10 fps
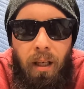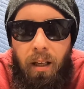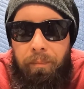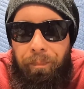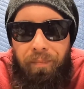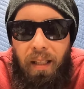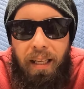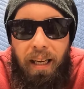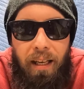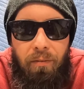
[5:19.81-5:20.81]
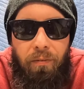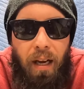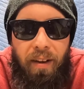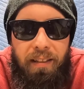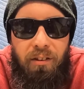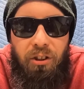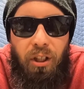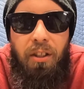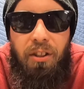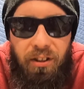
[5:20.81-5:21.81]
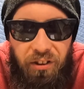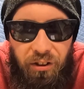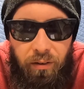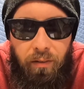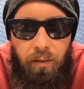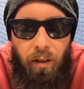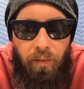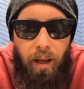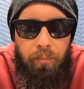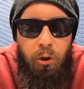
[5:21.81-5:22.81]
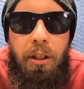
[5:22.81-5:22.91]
I've had dozens of them,